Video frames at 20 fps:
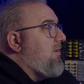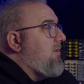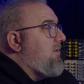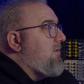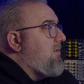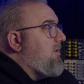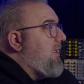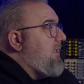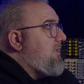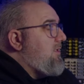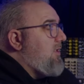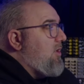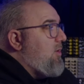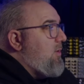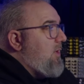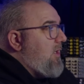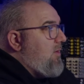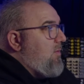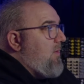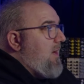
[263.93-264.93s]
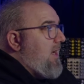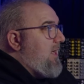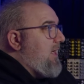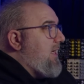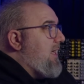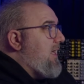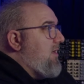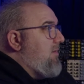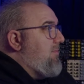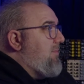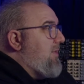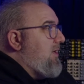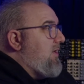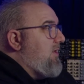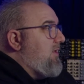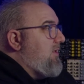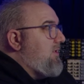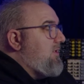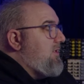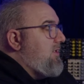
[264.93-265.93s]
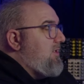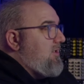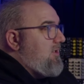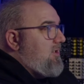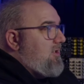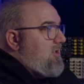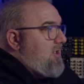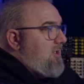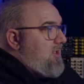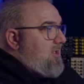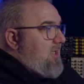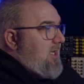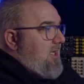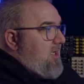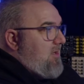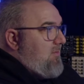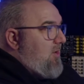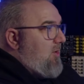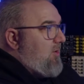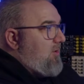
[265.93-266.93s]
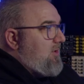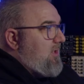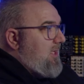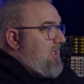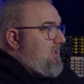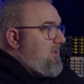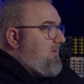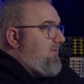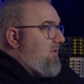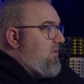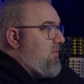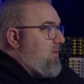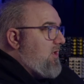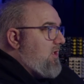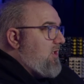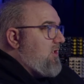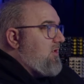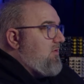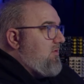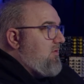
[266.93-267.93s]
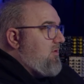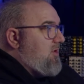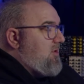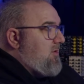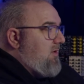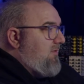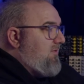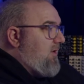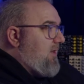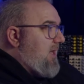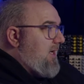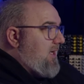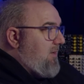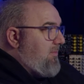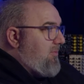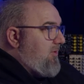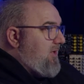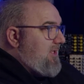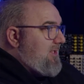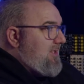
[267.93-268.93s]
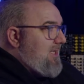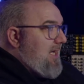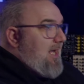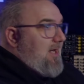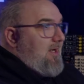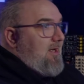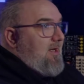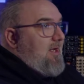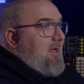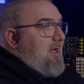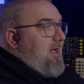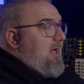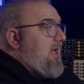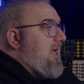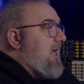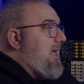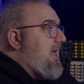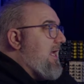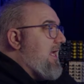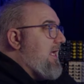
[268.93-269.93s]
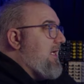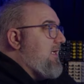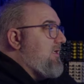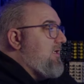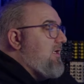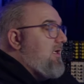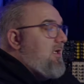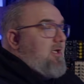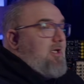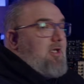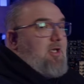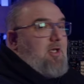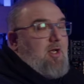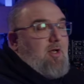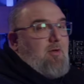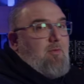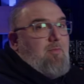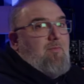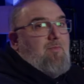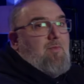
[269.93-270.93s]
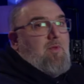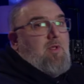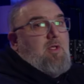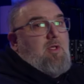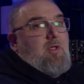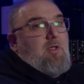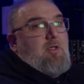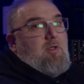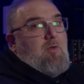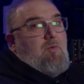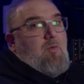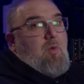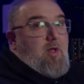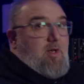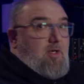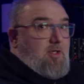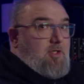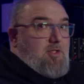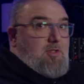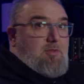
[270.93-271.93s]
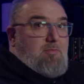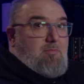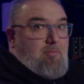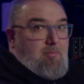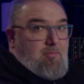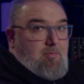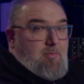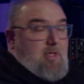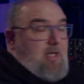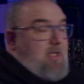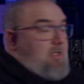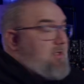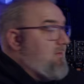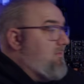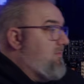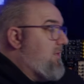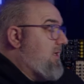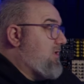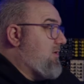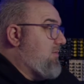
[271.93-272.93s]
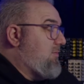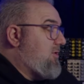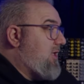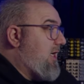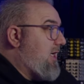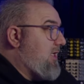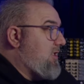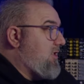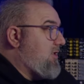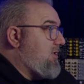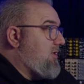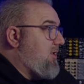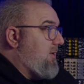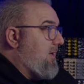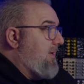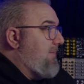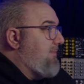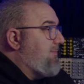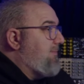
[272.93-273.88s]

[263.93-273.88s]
So that's a quick way to kind of build. It's just thinking multis. If you like a preset and you want to just make some changes to it.